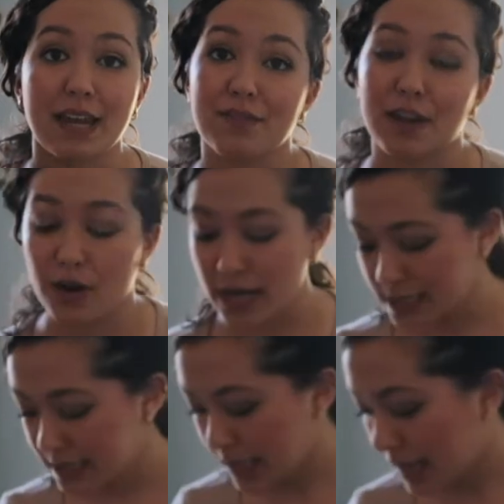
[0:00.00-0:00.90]
and very
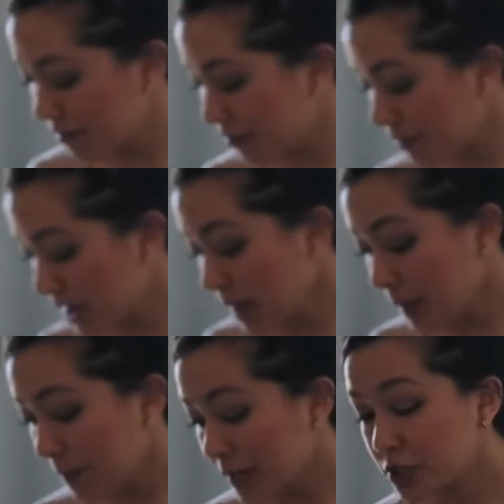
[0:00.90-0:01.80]
safe.
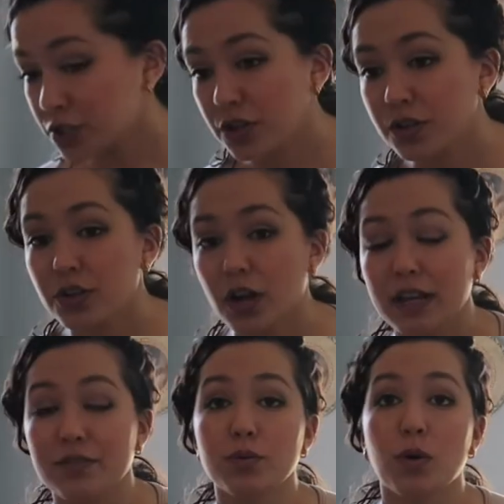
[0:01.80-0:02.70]
Make sure
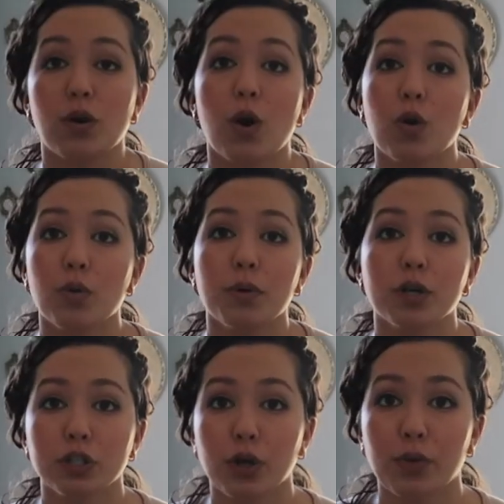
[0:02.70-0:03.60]
if you are home
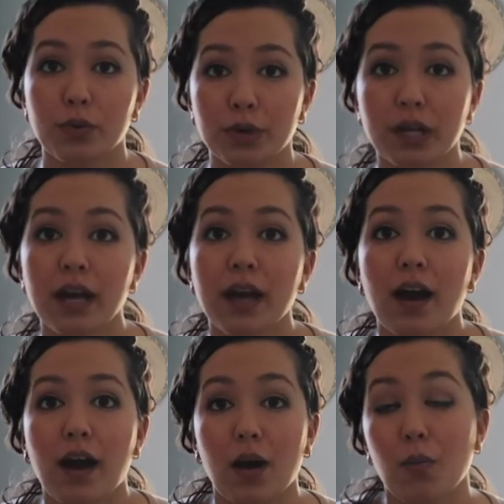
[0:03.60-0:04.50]
alone
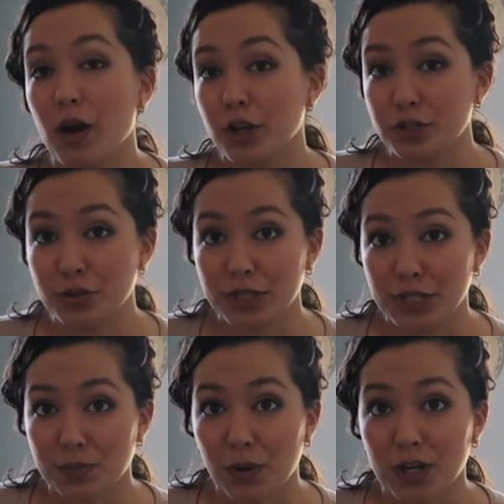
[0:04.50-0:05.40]
uh, while you're doing
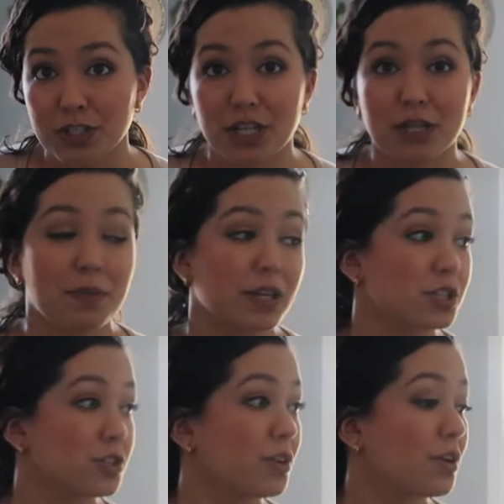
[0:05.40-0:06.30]
this project, make
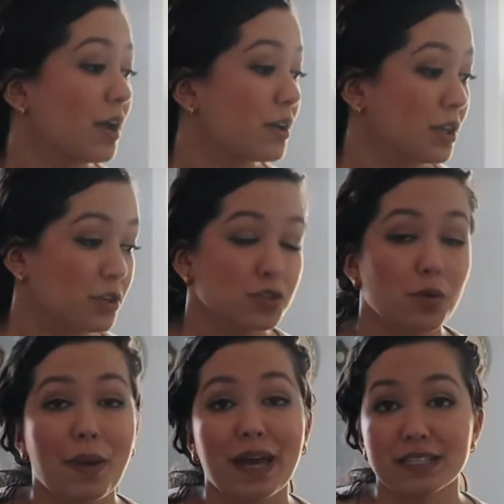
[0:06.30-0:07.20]
sure there's no
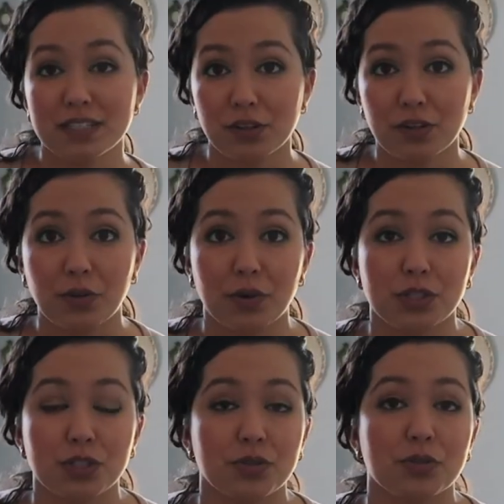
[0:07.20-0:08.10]
pets that are going
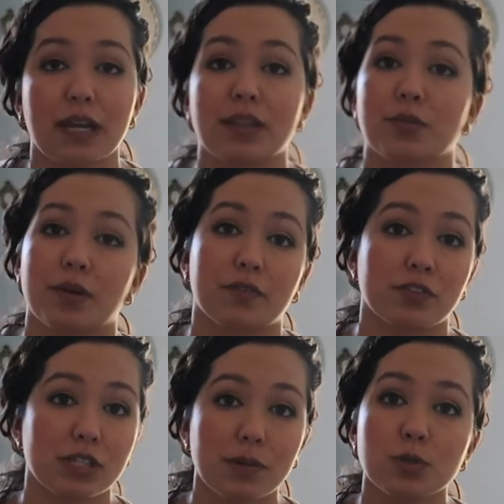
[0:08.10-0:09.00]
to get in the way of your
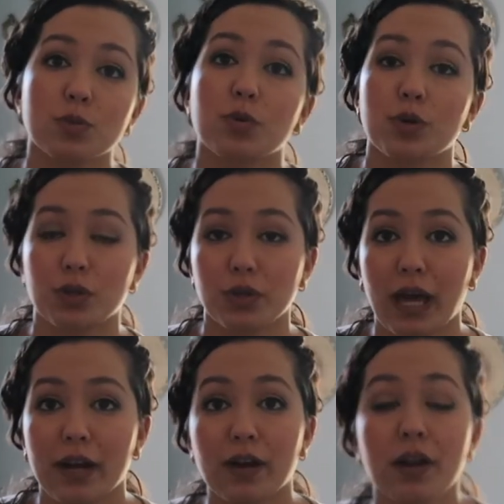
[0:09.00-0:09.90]
step stool or your
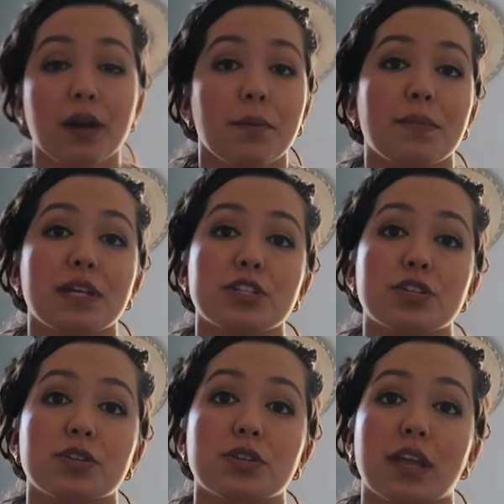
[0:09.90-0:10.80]
ladder. Make
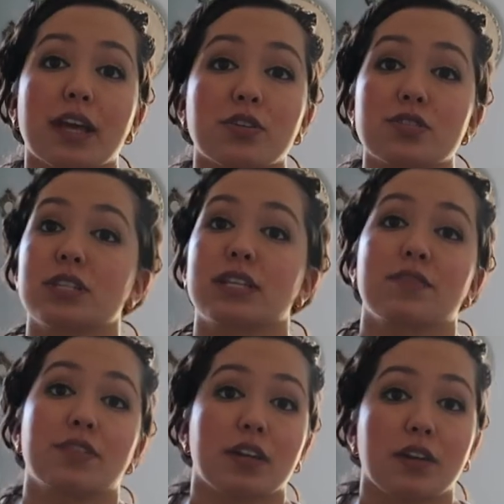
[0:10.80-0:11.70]
sure that your
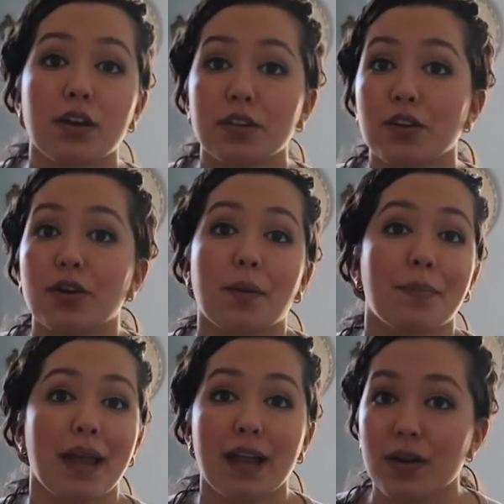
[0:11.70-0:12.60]
significant other, a
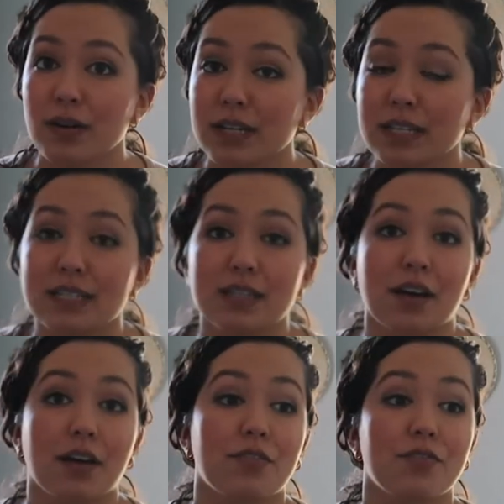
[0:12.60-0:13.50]
parent,
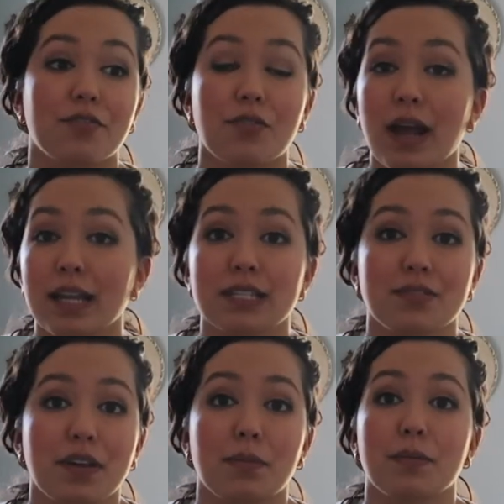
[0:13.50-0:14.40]
a friend, a
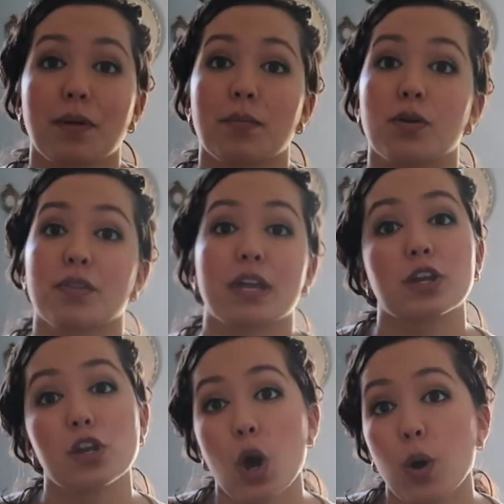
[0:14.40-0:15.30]
family member, they
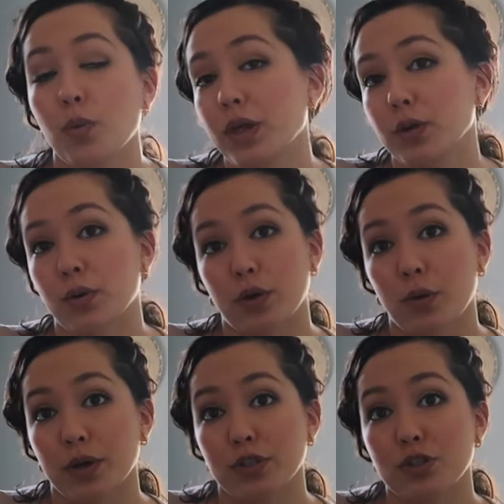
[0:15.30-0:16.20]
know that you are
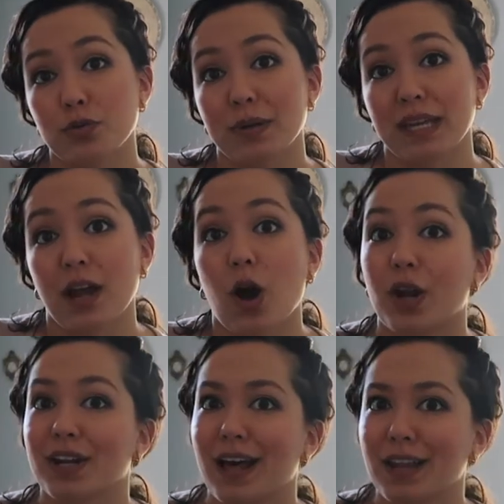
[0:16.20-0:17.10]
going to be
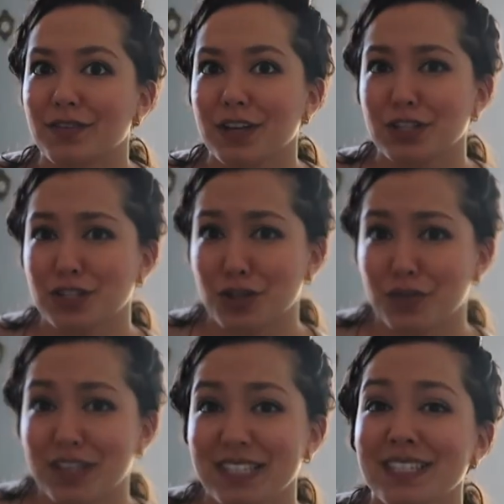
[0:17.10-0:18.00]
on an elevated
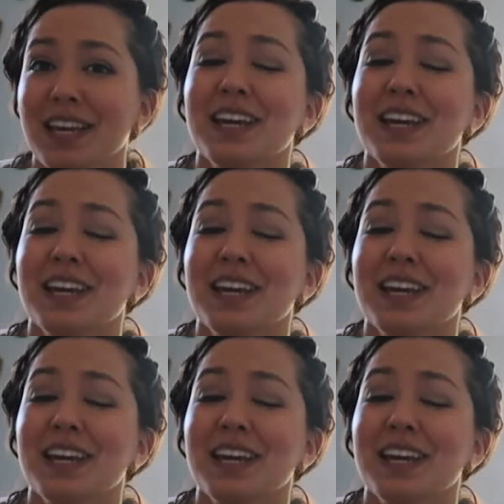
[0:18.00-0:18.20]
surface.